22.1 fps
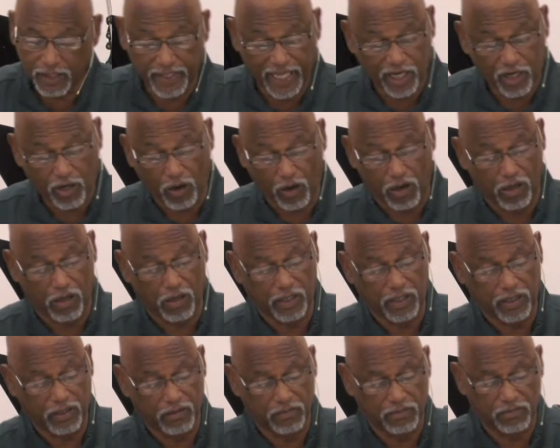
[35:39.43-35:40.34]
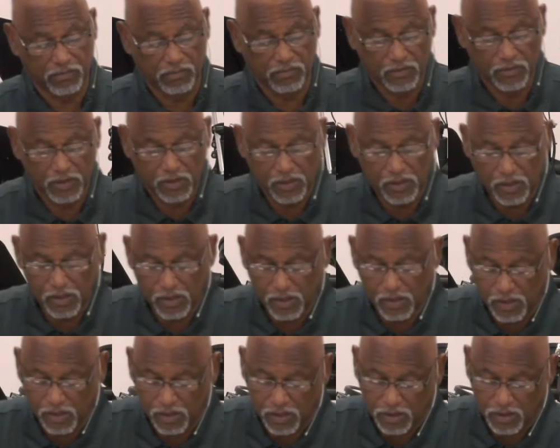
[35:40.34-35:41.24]
They call Him,
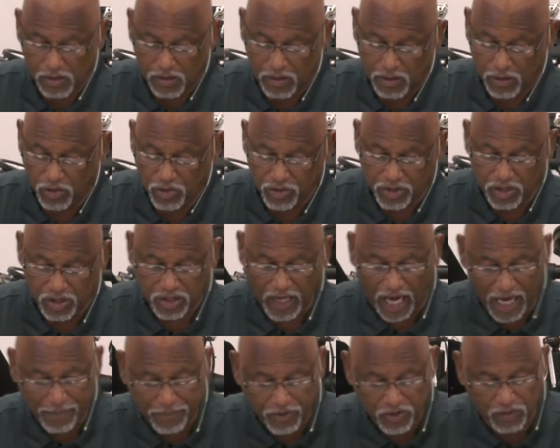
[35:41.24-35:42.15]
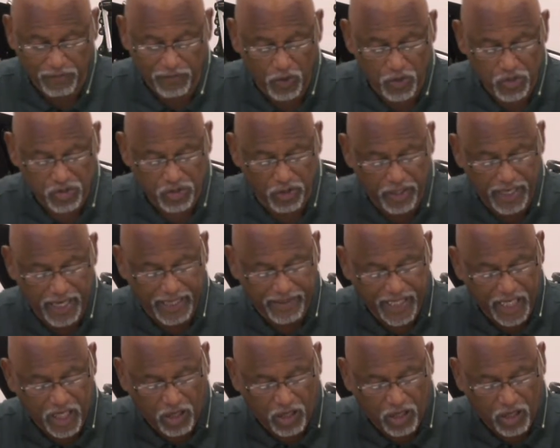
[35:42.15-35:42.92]
those disciples in verse thirty-eight,